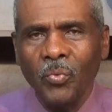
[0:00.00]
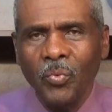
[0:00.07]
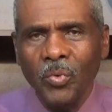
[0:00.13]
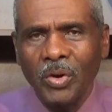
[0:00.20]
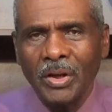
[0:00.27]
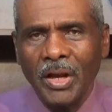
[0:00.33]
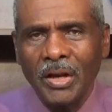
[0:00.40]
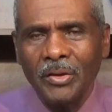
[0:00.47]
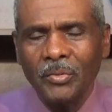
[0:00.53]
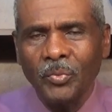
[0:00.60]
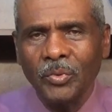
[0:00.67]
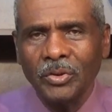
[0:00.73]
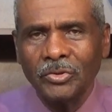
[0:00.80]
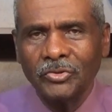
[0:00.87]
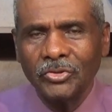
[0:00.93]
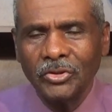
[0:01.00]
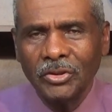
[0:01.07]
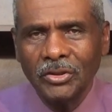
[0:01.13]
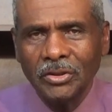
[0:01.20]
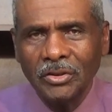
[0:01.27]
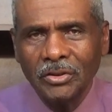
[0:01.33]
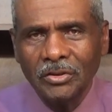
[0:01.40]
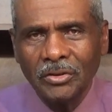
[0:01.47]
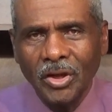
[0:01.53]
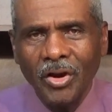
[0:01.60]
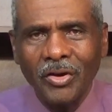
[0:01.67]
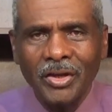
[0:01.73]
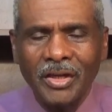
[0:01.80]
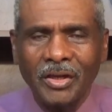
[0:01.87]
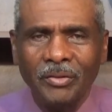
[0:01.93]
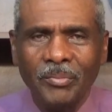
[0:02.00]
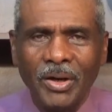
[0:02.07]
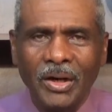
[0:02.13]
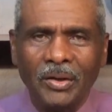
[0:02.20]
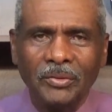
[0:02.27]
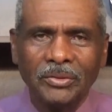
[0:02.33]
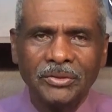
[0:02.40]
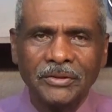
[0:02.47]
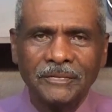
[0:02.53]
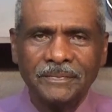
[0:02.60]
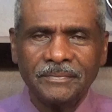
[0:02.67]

what I was talking about